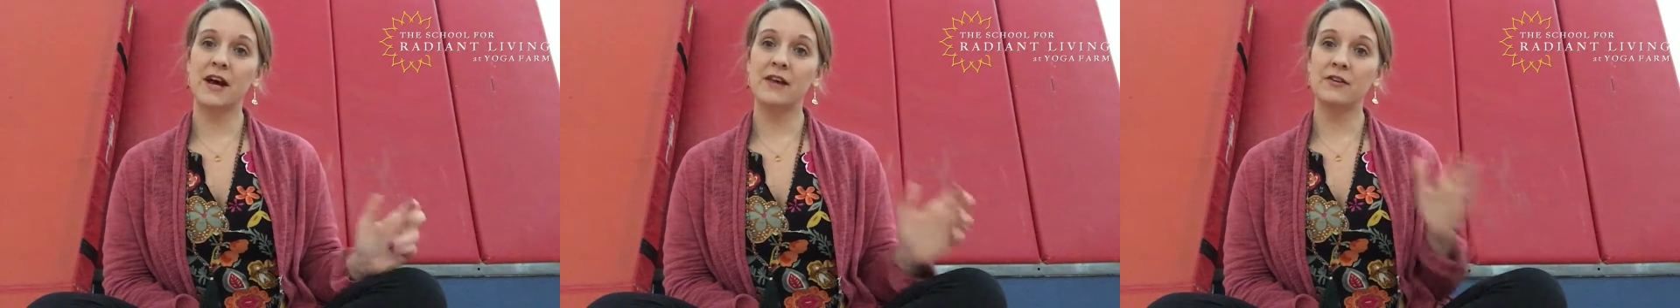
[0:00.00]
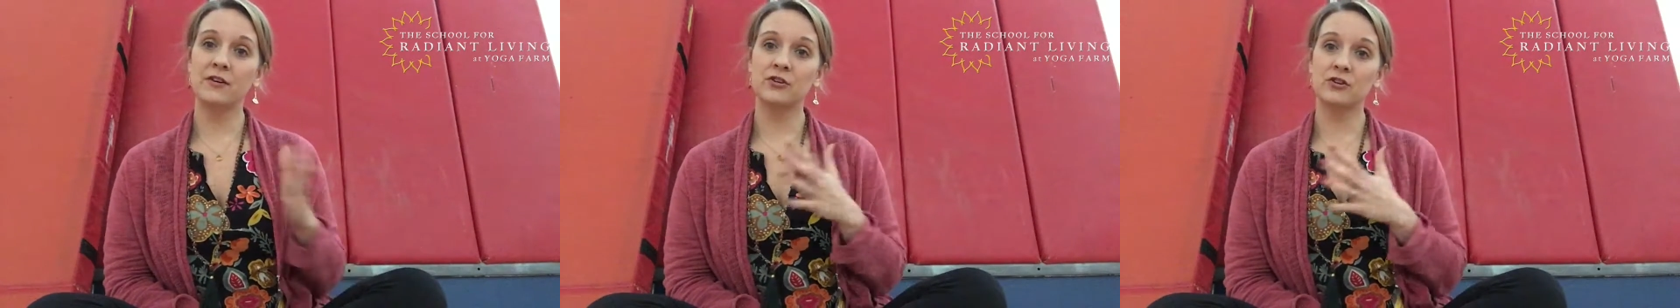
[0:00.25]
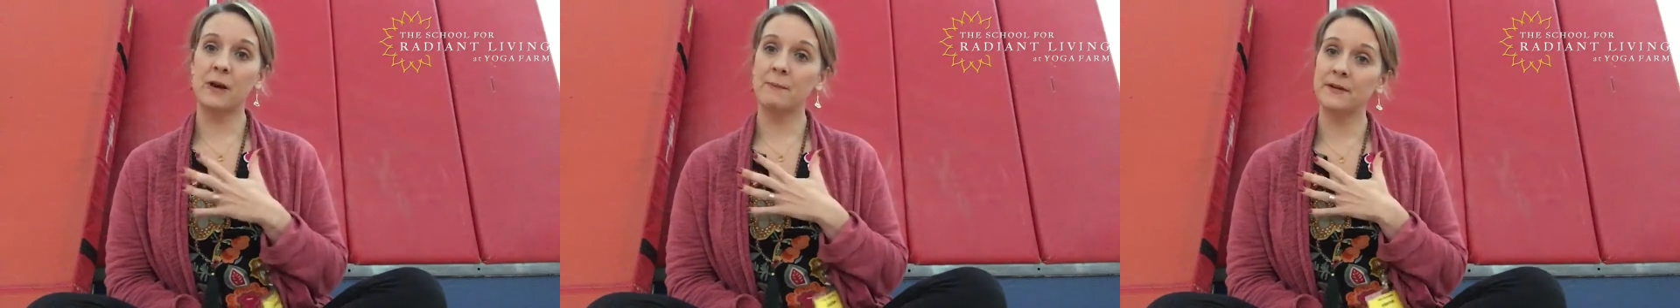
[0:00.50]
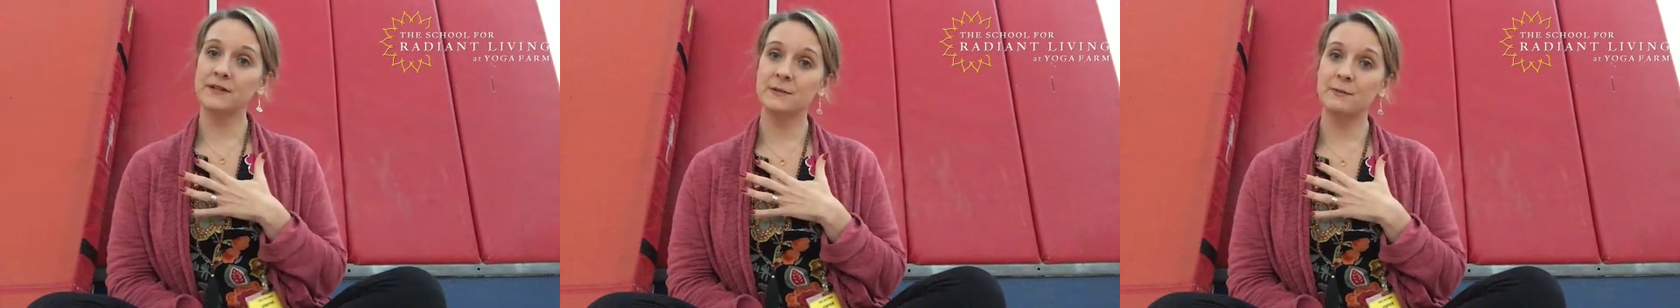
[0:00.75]
either
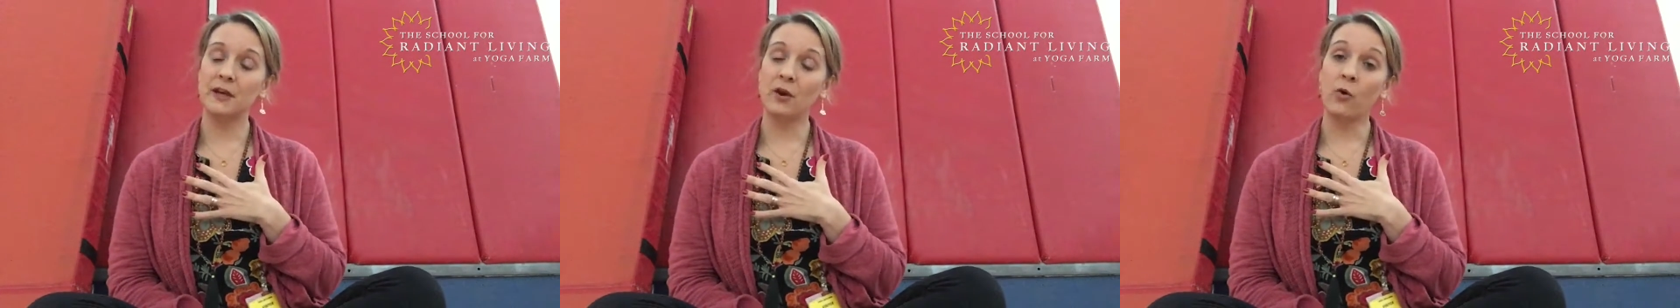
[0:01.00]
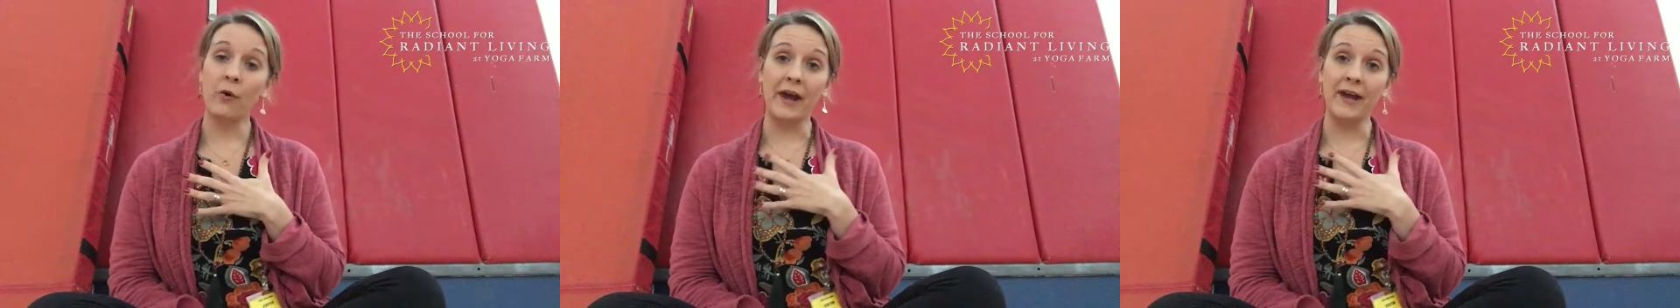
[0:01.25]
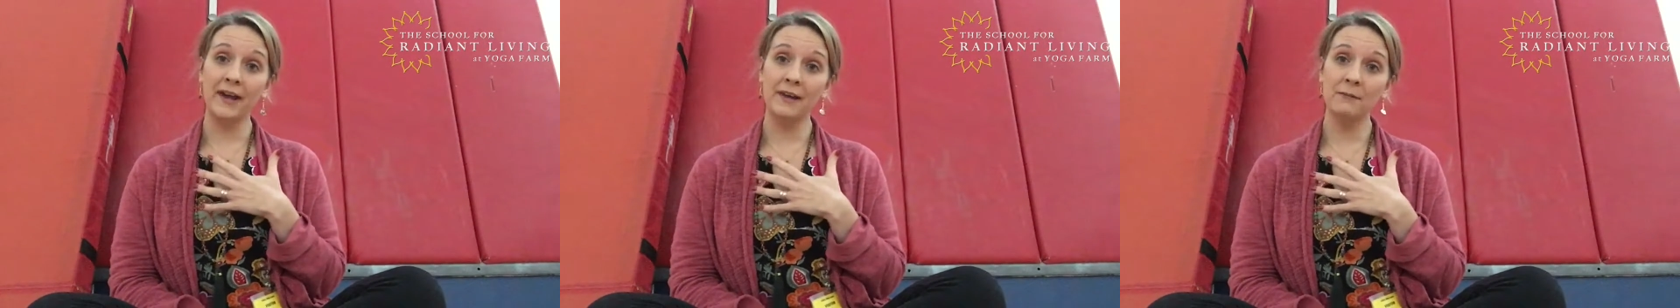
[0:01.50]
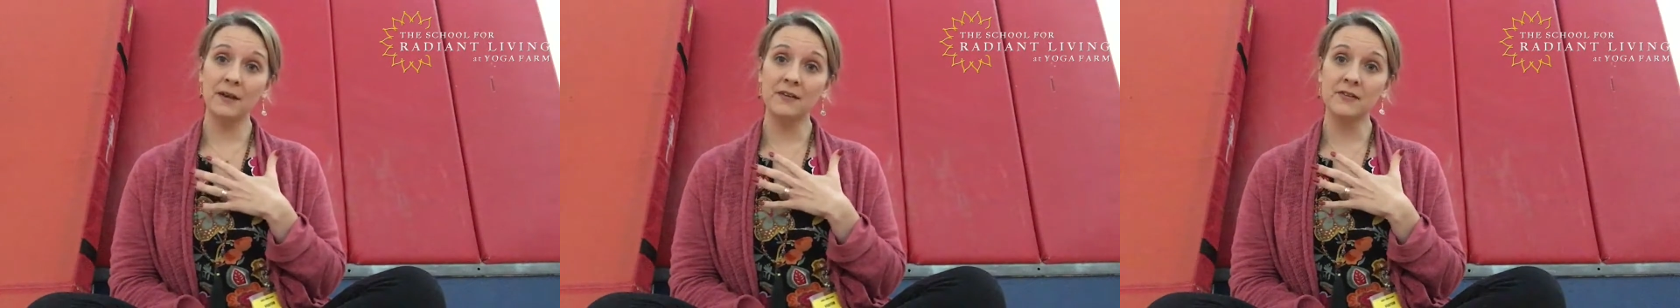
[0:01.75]
drop into being quiet
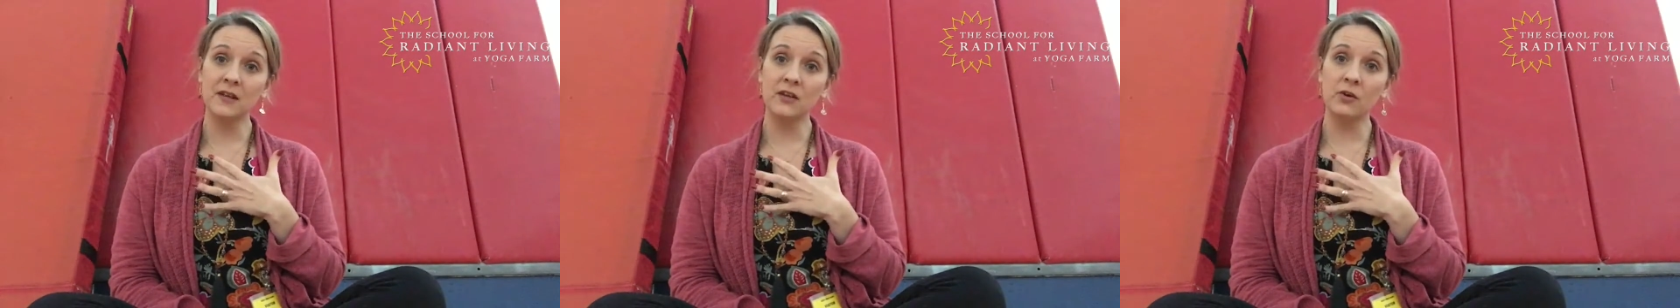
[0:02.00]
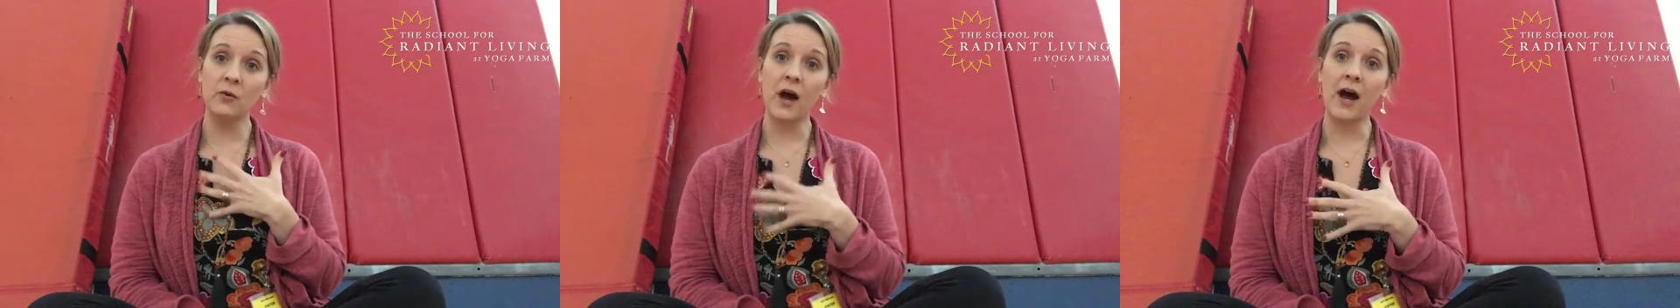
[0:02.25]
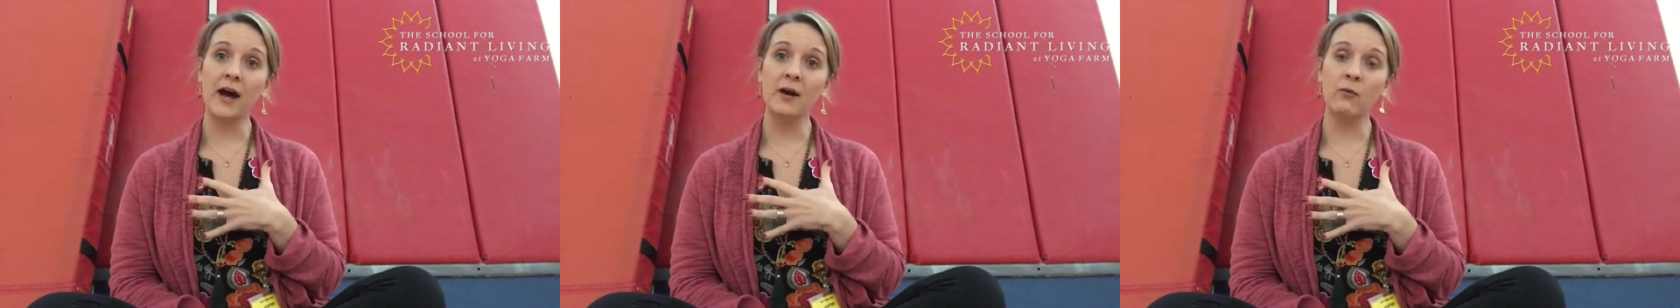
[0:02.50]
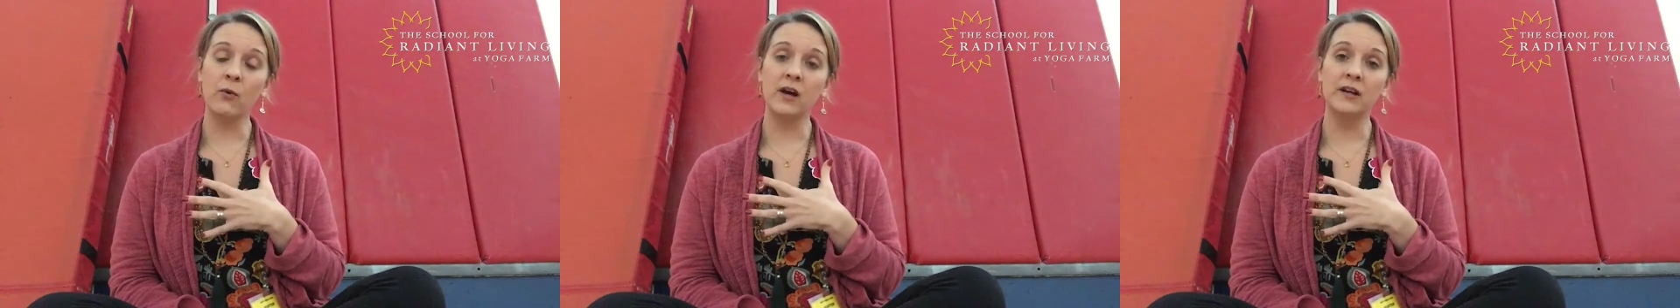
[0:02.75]
because they knew I
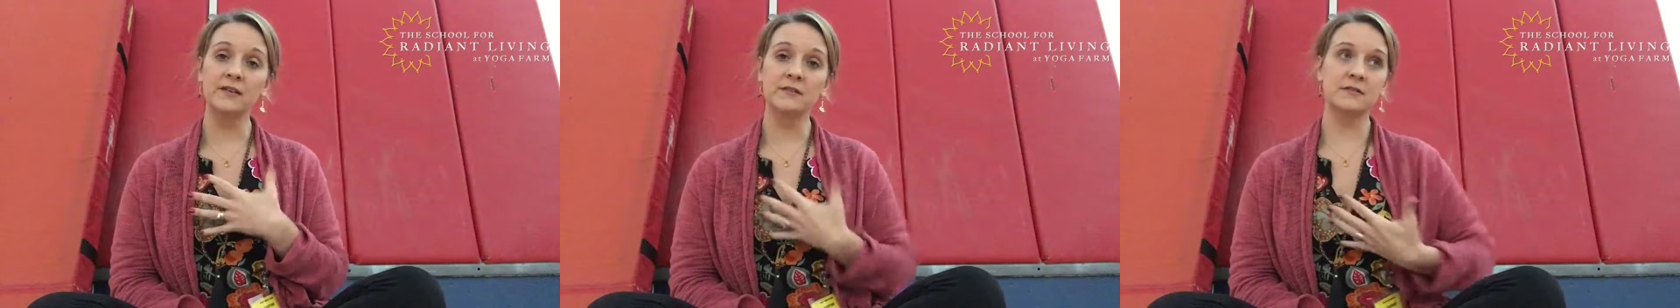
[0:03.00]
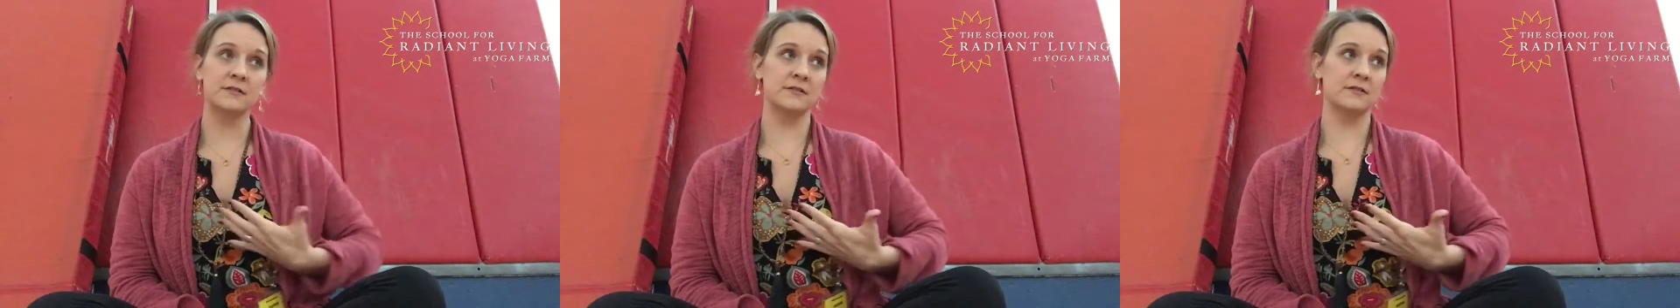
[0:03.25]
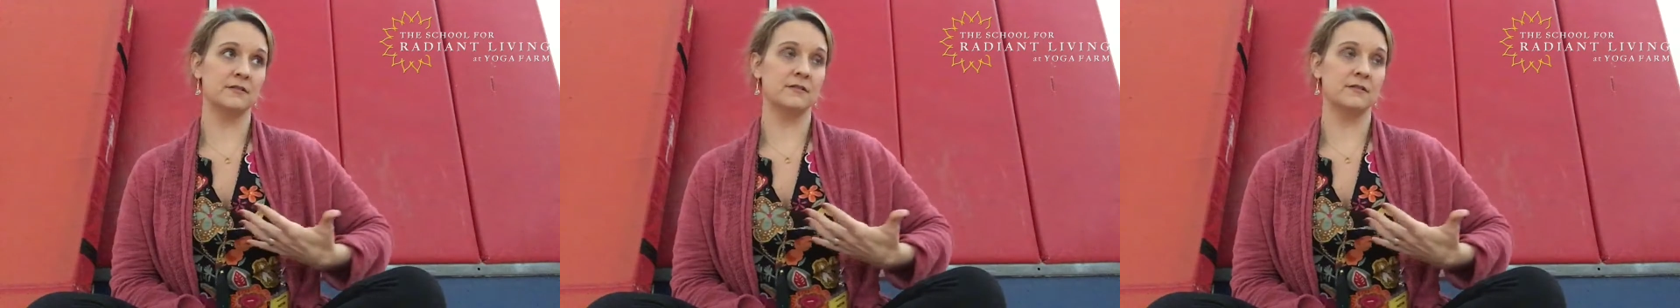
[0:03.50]
was